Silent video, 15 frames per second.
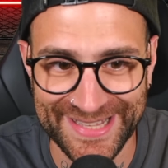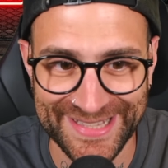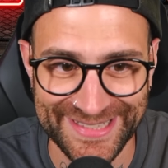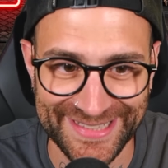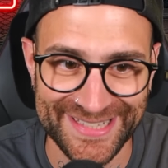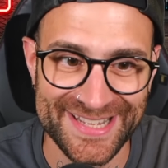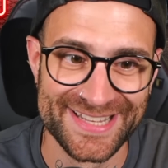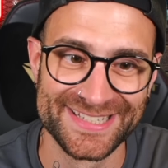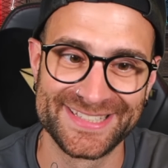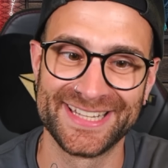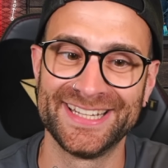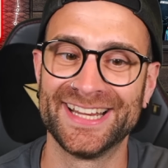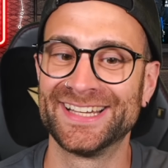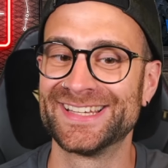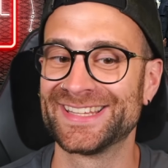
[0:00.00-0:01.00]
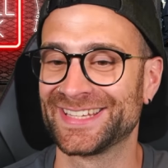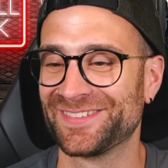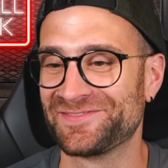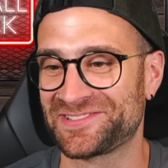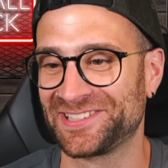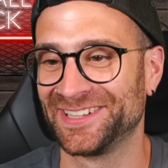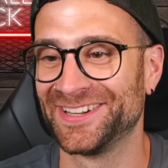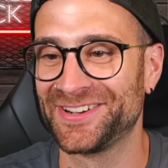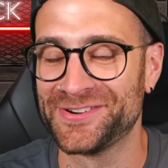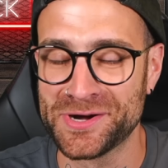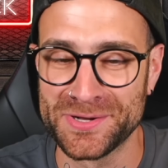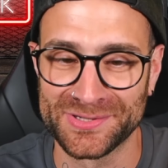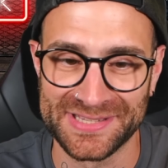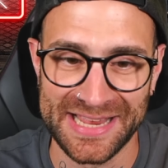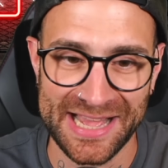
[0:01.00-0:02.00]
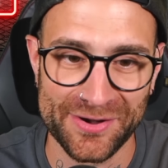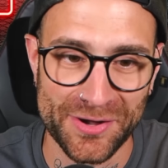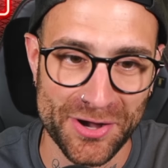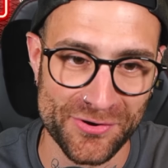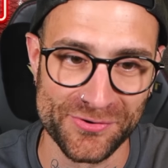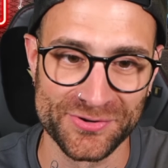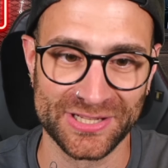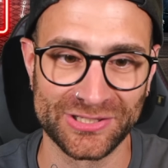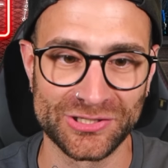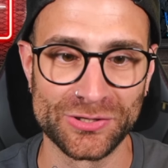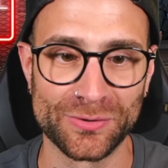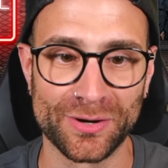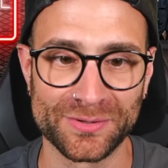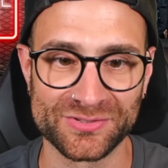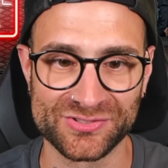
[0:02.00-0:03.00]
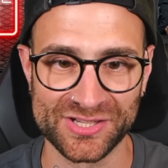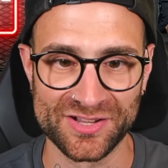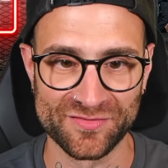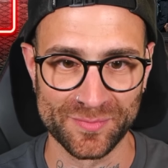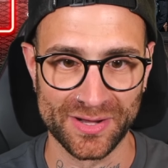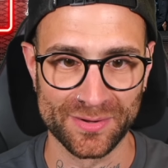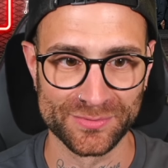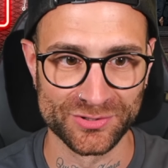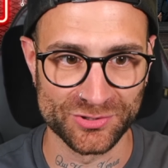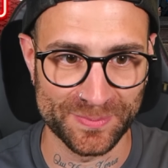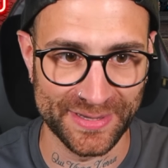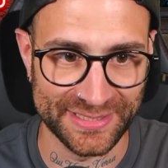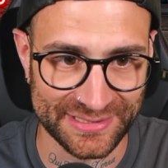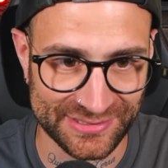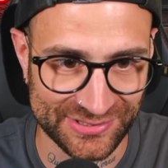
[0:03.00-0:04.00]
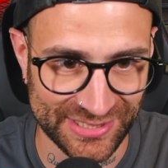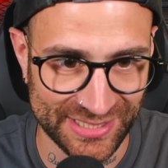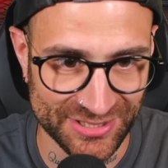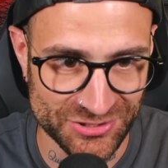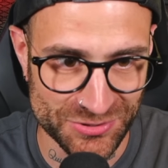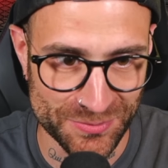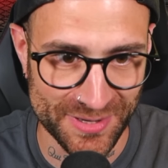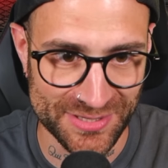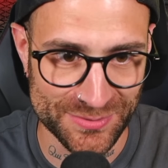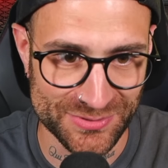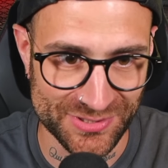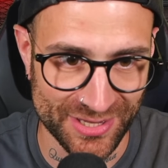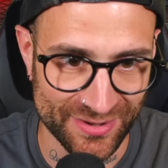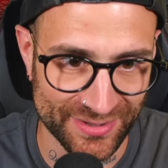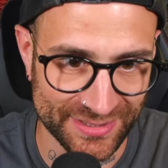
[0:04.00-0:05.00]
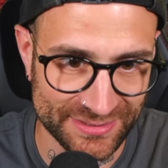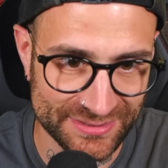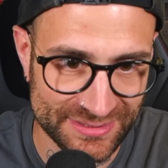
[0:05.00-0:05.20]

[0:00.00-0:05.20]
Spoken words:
Henderson, I'm just looking at quotes now. I already knew I would save Marmoush penalty. I knew where he was going.